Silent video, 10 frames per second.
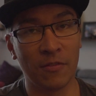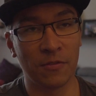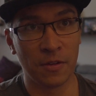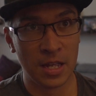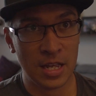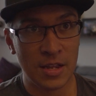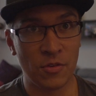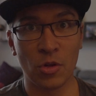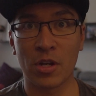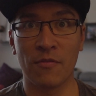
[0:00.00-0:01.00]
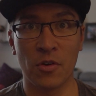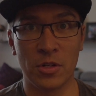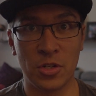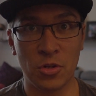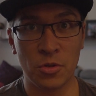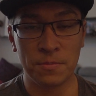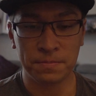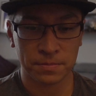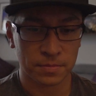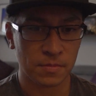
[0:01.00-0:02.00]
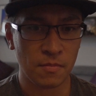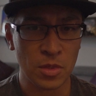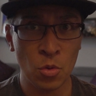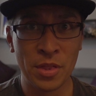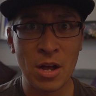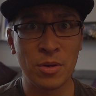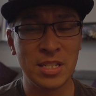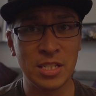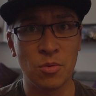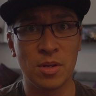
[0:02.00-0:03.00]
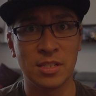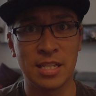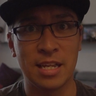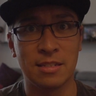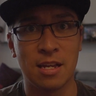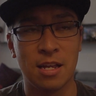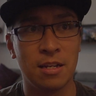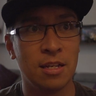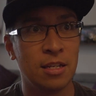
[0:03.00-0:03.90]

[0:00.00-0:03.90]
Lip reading: If you're looking for a tune with how easy it was to get done,